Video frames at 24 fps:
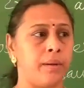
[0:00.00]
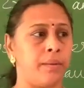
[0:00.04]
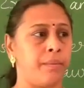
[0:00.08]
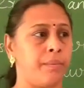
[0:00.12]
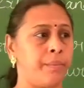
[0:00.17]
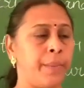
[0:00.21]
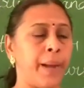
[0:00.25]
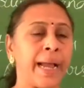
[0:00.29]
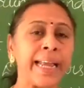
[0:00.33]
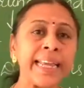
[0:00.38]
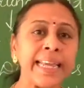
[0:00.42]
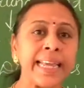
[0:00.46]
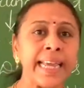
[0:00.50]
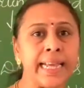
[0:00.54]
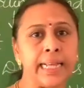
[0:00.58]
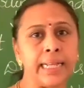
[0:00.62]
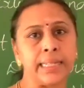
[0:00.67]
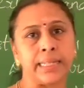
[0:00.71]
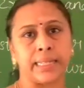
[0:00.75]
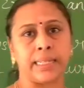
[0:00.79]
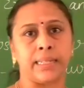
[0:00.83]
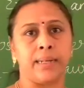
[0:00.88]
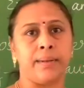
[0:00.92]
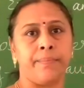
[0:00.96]

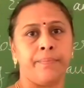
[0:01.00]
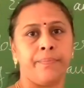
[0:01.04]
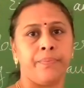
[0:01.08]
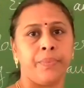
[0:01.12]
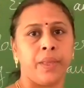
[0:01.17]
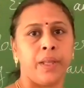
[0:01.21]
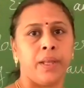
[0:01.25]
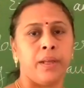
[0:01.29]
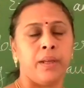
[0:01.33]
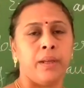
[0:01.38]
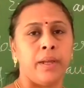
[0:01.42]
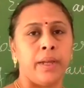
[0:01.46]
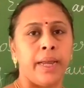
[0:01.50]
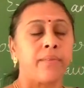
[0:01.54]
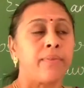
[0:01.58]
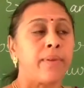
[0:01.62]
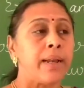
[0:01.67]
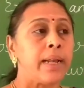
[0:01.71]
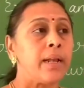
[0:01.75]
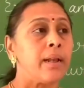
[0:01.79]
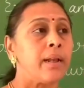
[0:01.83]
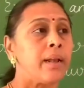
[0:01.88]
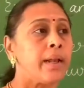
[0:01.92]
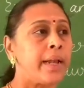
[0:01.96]
monkeys. It
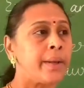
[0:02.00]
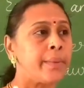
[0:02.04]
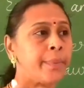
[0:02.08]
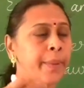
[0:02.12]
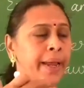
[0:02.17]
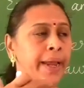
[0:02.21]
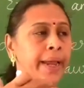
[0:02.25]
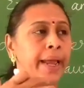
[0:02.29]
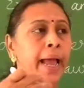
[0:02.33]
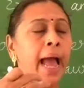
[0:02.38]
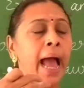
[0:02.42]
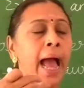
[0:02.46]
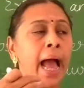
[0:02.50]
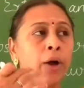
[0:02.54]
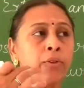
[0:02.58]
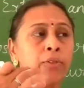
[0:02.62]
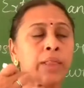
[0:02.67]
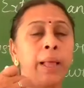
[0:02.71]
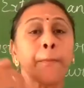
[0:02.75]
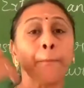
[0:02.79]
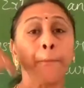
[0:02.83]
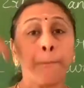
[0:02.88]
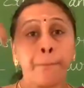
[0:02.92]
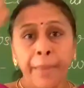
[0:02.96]
may have
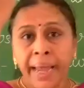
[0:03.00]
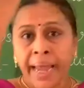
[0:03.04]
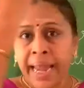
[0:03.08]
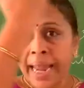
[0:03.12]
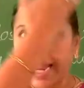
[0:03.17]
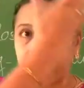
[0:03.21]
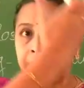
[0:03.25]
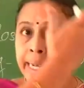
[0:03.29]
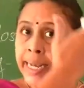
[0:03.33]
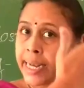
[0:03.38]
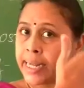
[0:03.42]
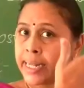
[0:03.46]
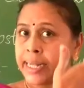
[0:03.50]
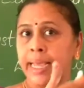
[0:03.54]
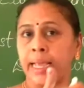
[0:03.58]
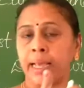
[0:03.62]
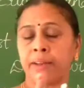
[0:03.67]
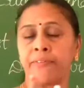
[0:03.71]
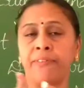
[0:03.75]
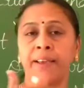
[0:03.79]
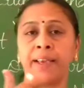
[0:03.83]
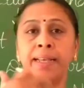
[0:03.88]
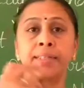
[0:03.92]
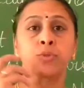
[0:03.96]
the mane in
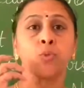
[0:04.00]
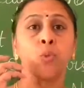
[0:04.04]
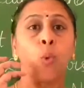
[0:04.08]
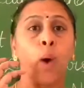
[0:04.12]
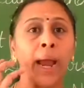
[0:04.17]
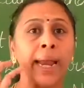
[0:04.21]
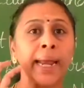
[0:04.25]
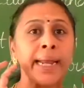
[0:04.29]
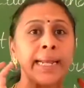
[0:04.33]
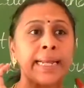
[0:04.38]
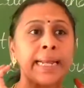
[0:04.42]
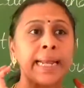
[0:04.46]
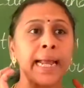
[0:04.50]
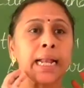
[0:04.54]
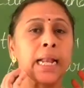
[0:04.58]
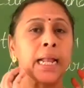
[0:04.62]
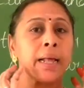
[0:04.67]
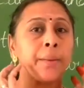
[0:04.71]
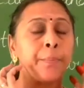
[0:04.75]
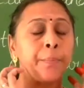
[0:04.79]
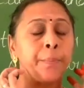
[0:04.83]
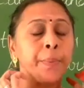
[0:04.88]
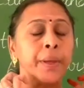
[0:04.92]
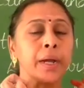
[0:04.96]
their face, white
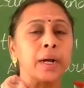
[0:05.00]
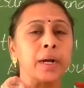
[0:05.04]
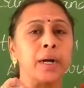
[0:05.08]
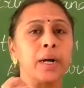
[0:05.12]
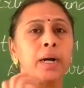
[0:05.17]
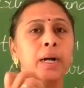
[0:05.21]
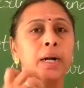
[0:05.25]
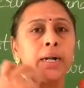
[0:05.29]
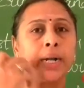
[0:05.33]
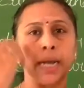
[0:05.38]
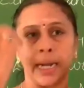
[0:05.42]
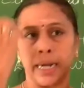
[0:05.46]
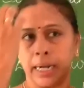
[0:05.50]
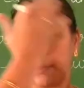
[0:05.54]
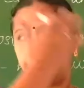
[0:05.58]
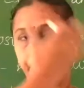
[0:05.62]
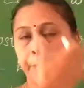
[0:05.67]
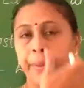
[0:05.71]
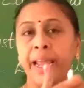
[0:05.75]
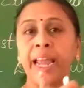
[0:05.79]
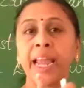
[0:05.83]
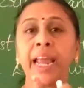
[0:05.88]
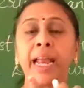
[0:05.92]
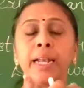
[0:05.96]
colored beard
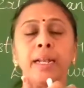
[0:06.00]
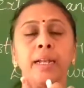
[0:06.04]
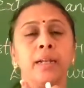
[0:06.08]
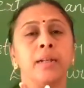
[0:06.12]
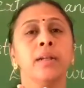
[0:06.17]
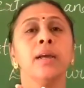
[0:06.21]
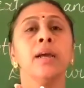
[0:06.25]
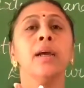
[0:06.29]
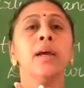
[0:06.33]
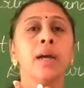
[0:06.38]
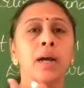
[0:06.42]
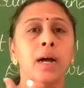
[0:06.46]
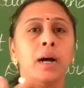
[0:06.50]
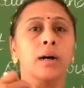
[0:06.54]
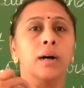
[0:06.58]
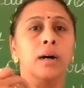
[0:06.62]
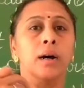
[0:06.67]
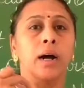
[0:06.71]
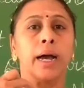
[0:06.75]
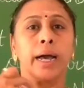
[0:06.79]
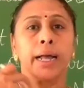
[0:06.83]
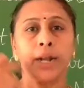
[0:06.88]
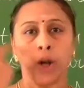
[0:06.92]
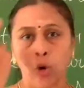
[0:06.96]
and mane
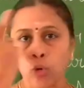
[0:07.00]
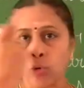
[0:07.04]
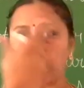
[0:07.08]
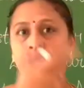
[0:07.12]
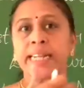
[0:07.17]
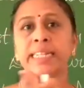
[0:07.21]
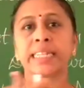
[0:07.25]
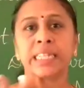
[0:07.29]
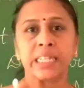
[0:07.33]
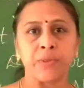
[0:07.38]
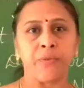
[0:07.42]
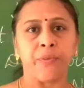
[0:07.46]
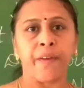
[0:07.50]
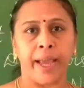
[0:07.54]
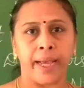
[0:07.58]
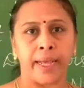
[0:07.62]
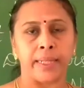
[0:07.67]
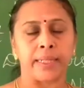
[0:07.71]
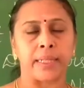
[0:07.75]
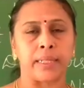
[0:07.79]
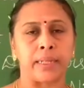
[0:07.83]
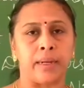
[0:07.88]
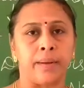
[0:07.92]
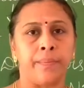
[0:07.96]
around its
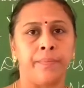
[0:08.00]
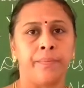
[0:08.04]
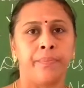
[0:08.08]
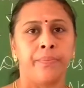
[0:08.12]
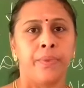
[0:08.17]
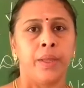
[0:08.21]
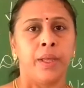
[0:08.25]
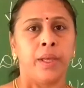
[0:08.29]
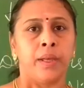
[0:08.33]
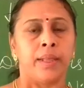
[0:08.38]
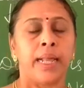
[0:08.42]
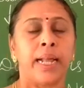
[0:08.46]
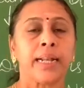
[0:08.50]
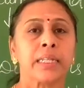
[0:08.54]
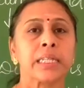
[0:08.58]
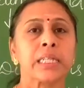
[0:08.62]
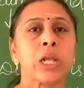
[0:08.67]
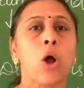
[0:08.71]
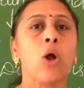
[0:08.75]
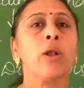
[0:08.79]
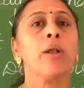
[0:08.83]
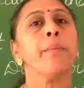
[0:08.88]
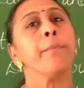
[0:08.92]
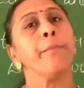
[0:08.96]
face. That is
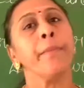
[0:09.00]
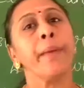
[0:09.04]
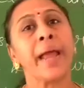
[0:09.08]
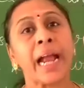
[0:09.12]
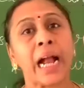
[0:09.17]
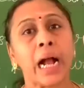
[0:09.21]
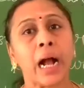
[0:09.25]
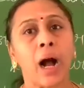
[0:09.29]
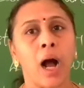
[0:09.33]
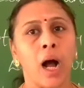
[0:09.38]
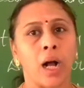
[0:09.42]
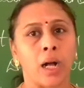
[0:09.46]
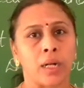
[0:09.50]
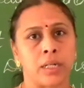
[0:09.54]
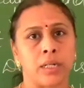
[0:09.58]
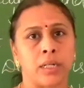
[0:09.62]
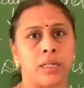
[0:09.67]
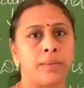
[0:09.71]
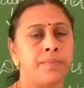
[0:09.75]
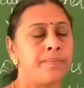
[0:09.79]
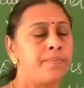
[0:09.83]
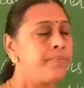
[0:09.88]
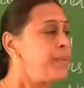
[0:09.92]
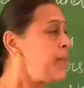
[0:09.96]
called
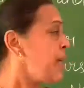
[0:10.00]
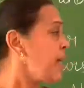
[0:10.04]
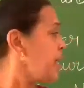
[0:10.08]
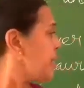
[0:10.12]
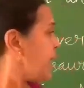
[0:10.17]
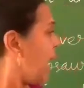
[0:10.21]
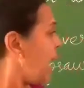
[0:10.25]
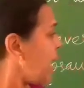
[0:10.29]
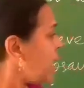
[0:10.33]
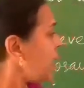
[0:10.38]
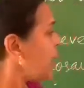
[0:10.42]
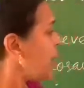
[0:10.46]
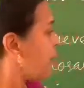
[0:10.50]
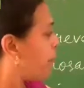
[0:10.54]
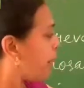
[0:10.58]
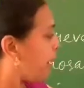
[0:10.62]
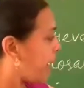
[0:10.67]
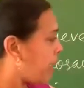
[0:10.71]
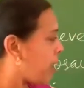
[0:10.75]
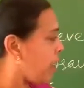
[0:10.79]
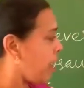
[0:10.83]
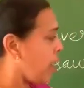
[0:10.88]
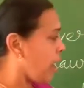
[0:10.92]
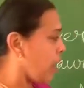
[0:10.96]
macaque. That
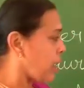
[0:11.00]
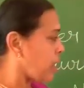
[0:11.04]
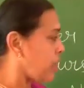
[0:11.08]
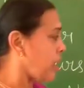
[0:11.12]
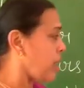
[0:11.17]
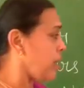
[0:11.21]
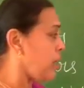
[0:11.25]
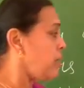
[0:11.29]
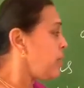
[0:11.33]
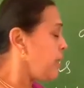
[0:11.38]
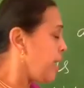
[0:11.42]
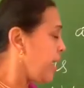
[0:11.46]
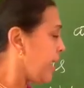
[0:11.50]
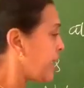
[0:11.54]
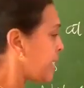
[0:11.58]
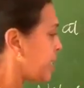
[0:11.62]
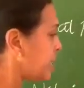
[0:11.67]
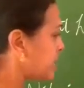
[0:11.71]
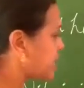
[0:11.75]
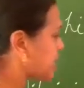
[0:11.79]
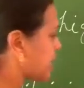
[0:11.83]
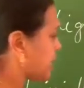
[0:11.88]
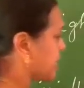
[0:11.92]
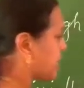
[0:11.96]
macaque, it
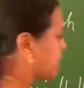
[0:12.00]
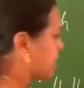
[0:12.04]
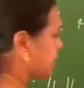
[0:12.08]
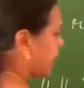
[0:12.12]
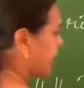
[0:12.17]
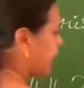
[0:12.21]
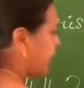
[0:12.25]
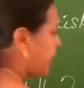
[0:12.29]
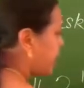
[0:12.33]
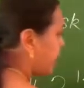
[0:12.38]
is seen